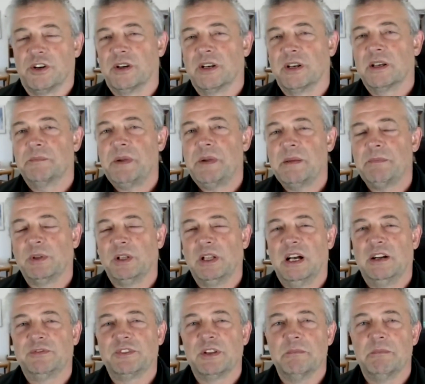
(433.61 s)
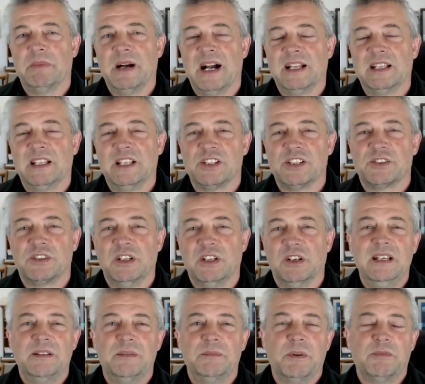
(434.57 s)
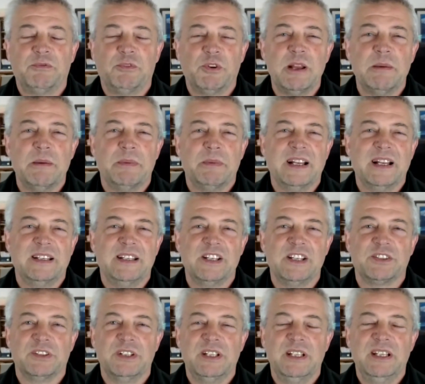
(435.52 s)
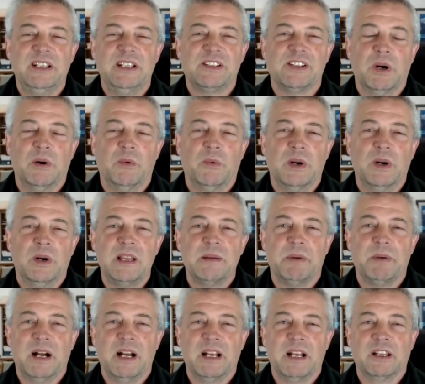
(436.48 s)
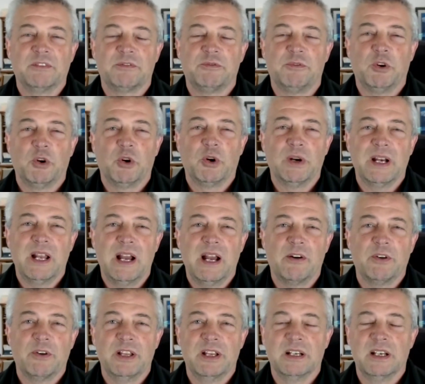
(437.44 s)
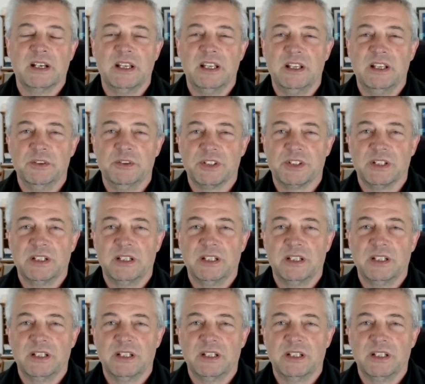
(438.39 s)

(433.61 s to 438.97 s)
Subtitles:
And people often buy these, before you buy a diesel, you need to know, what are you buying it for and how are you going to use it?